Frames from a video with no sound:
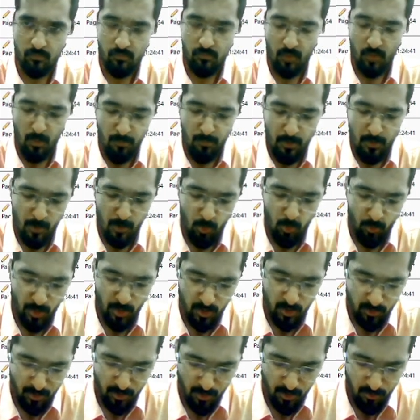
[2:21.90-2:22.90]
people who take
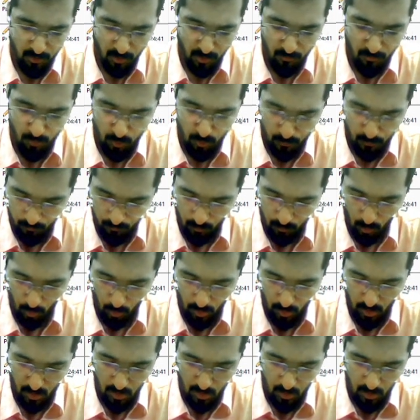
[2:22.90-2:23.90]
the interview.
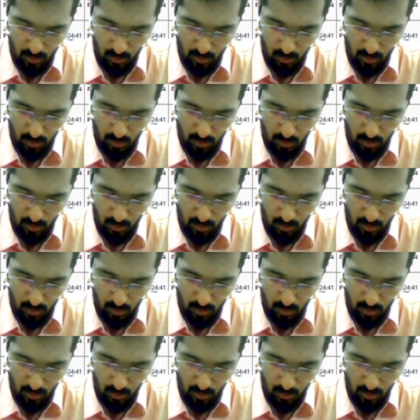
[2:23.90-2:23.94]
Okay,